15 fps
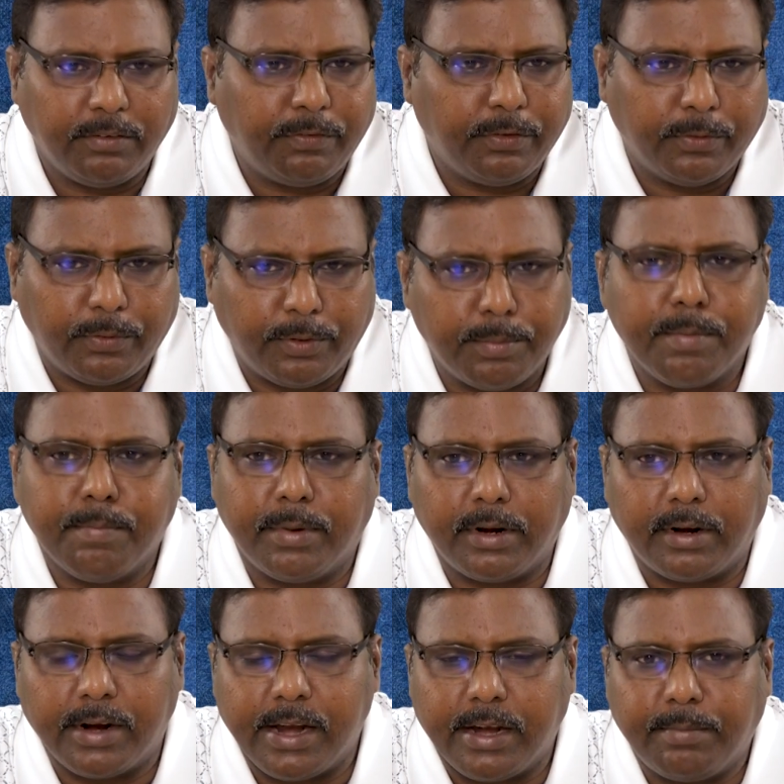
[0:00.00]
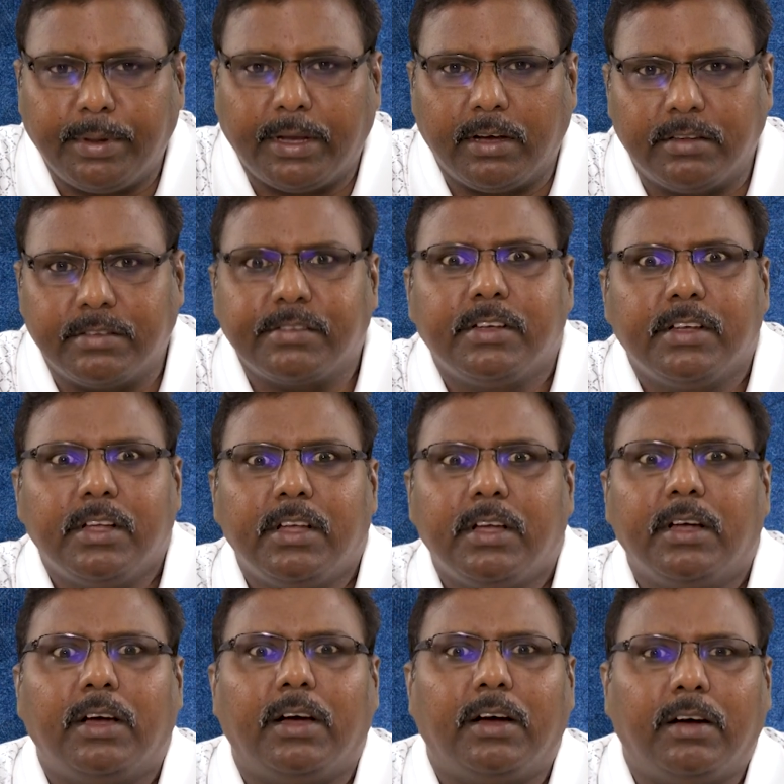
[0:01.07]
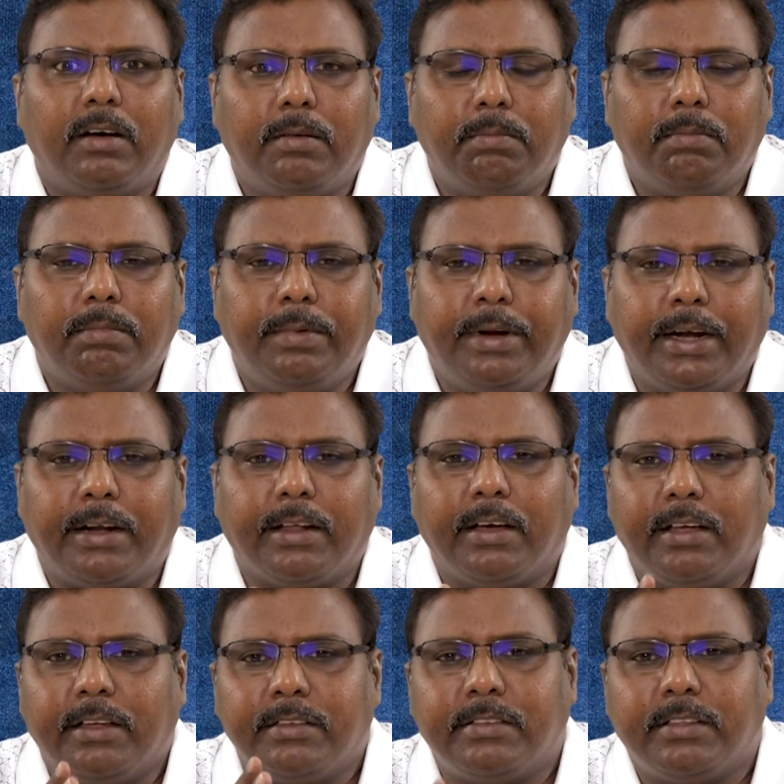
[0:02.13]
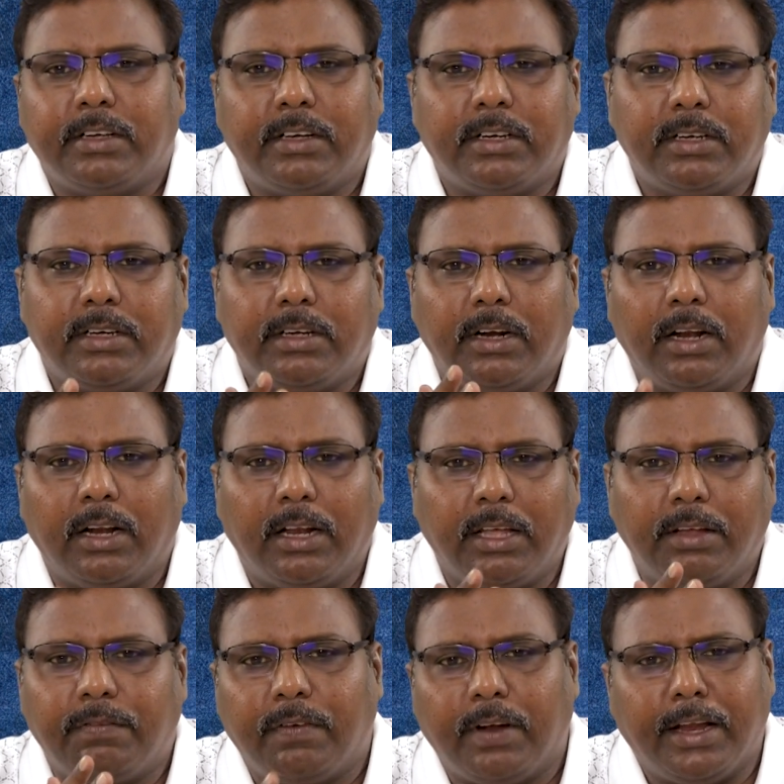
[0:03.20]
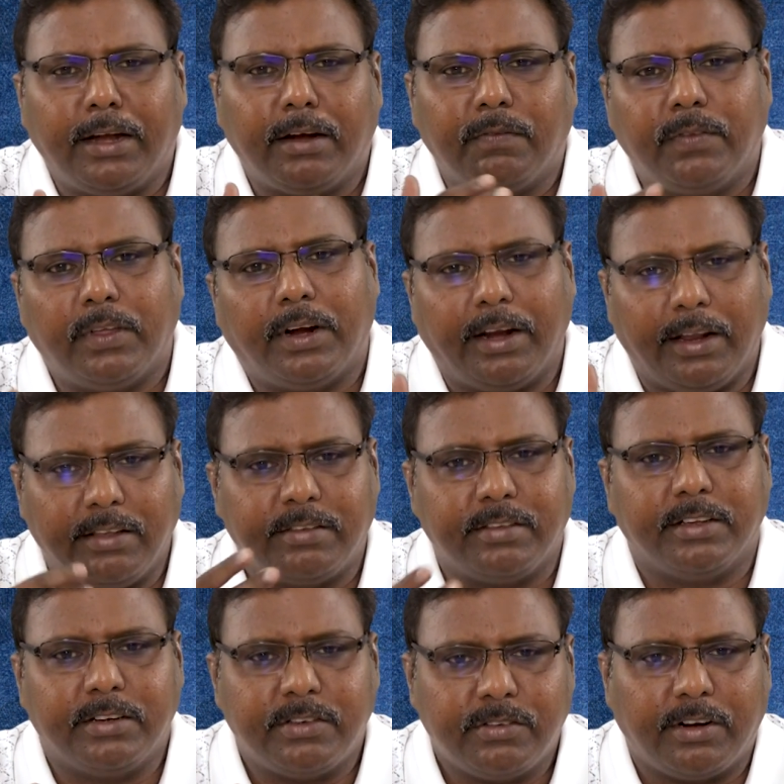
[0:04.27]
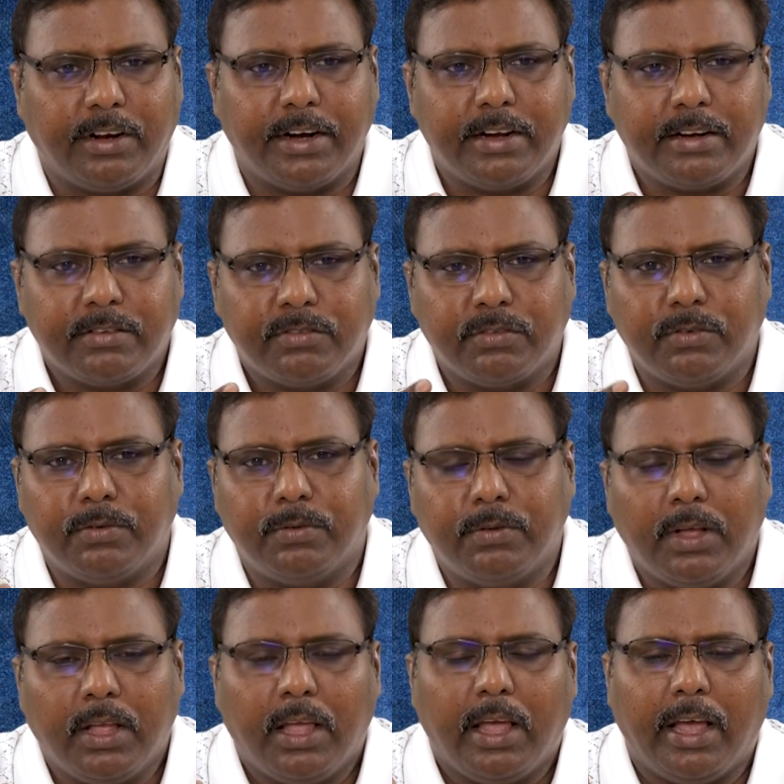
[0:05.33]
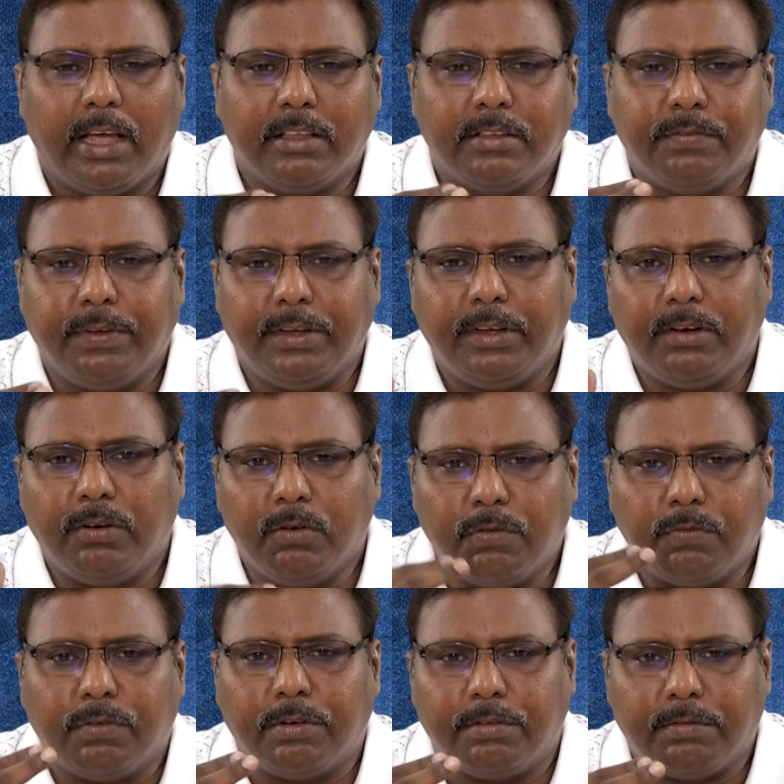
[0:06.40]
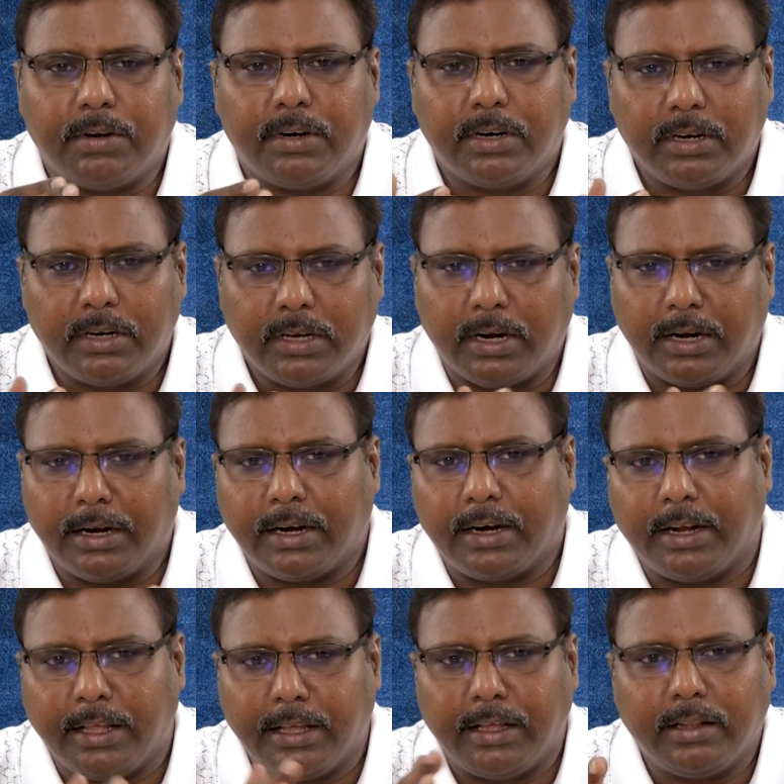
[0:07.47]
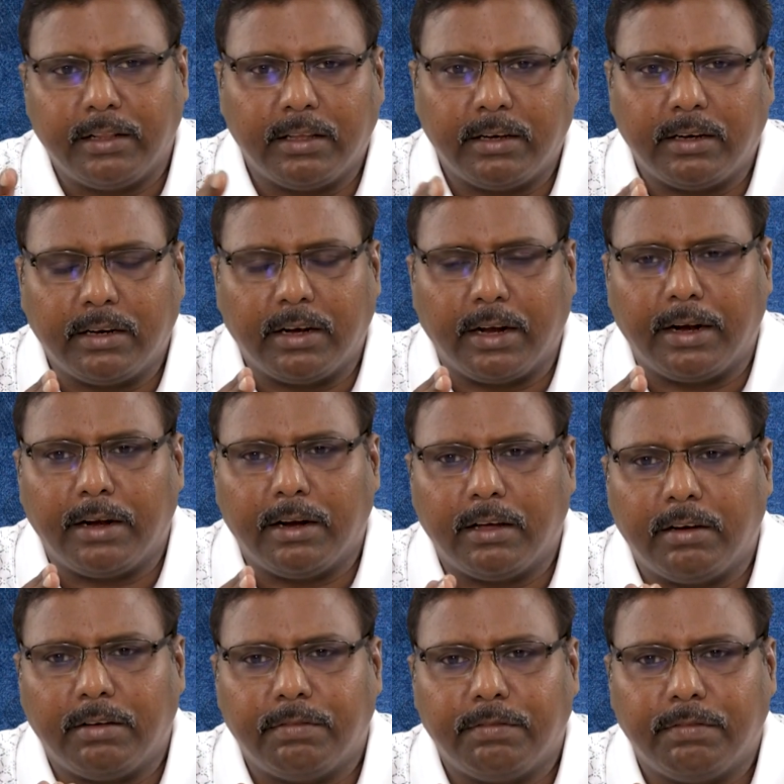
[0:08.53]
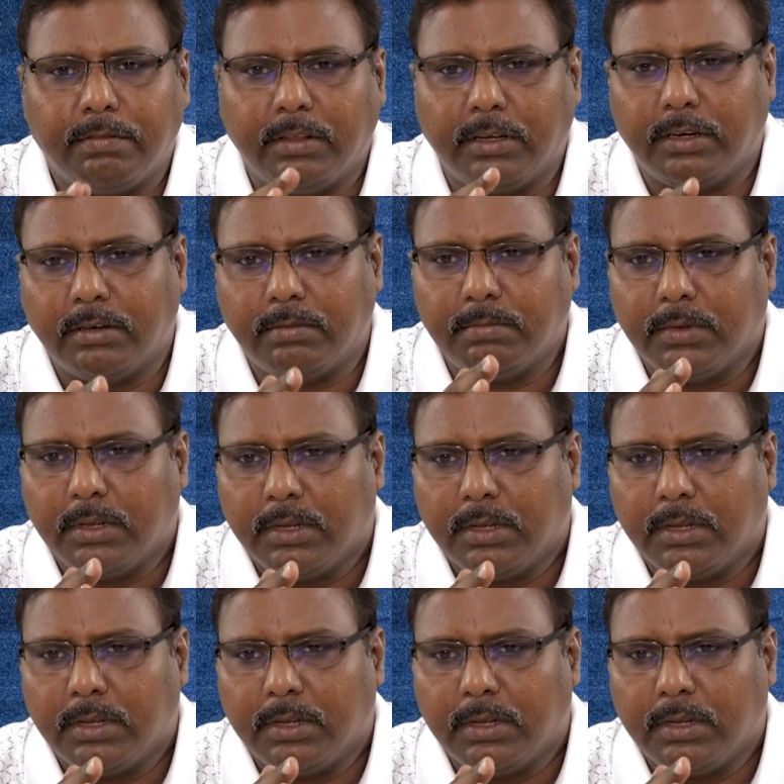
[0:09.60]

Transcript: if you remember, right, because data is the lifeline of the research, right. So as we go forward conducting the kind of the